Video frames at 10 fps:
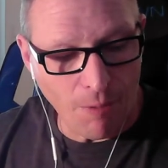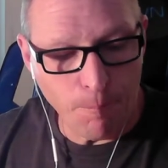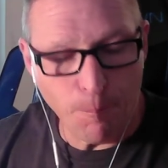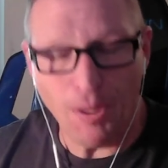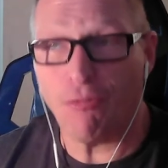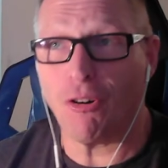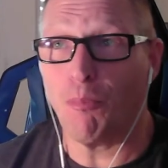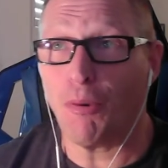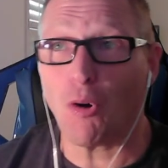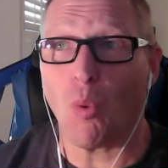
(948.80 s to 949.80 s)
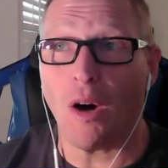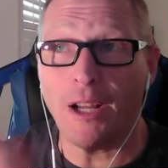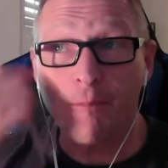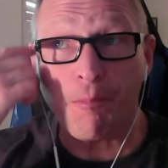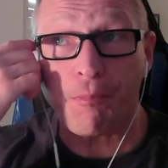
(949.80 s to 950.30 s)
But for a book
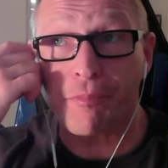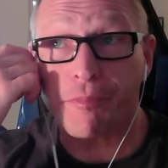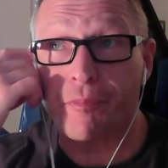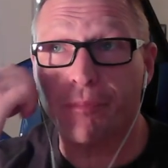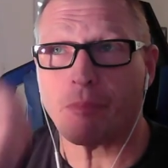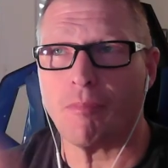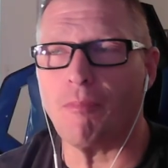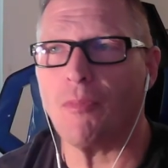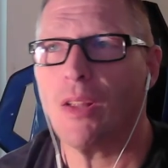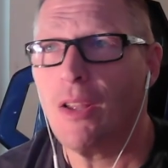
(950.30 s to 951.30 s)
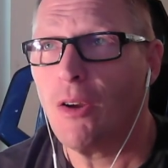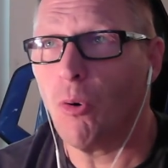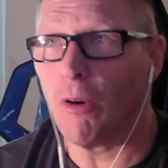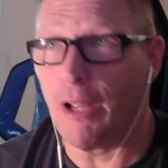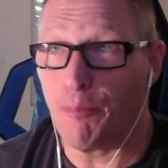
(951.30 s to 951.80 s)
one,
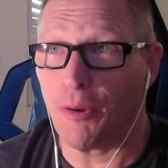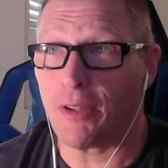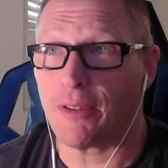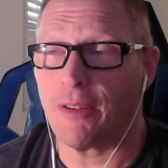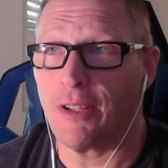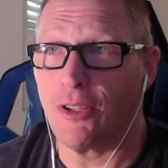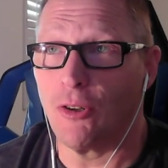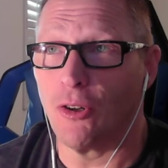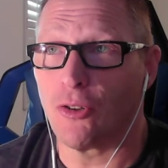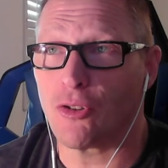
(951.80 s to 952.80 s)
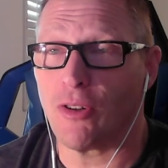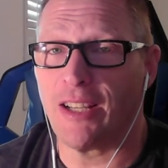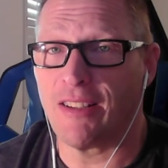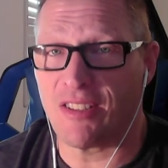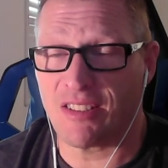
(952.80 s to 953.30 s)
or a book that you're
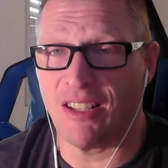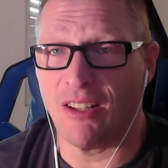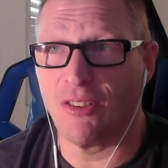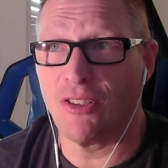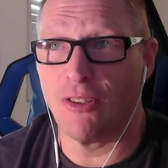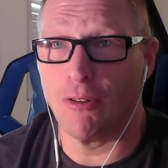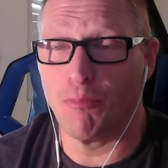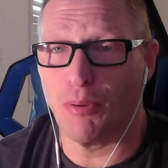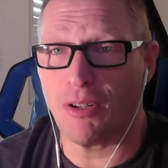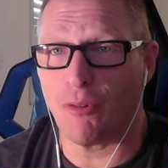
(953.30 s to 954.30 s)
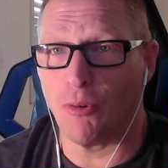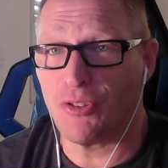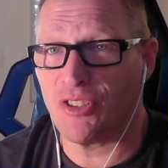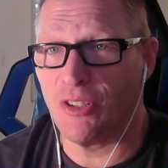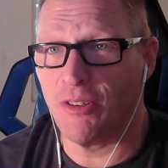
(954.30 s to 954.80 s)
trying to sell your book or
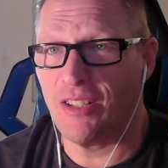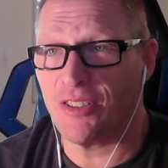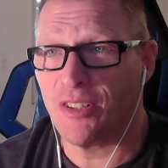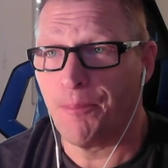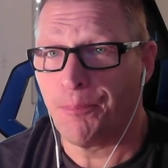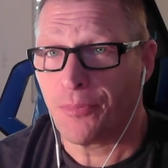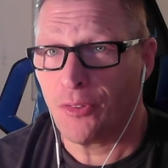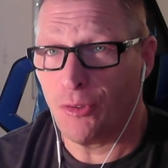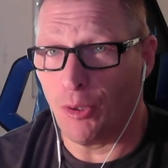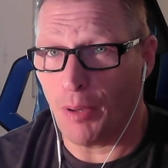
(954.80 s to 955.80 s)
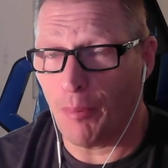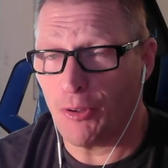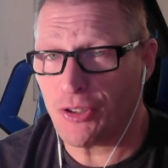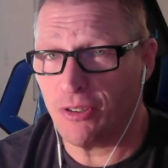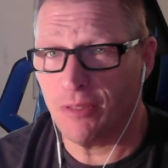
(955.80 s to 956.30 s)
series to a
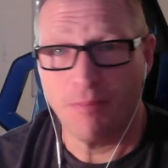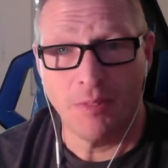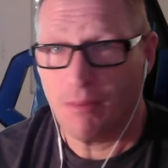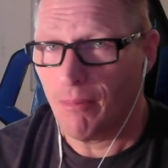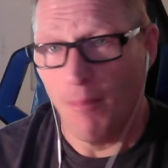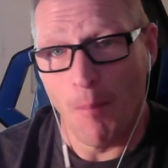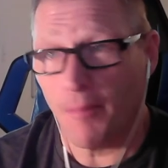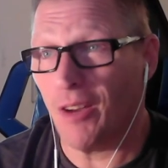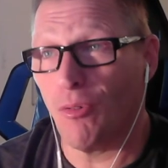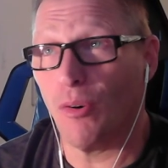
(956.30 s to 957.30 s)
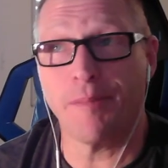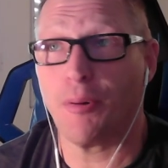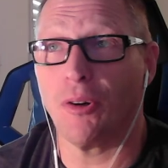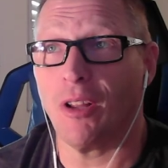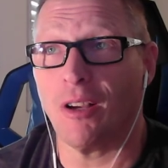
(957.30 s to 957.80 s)
publisher, avoid
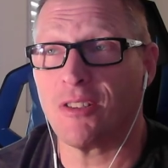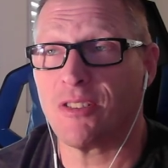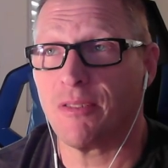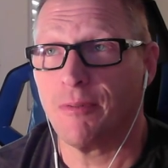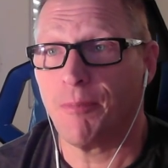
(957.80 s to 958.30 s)
prologues.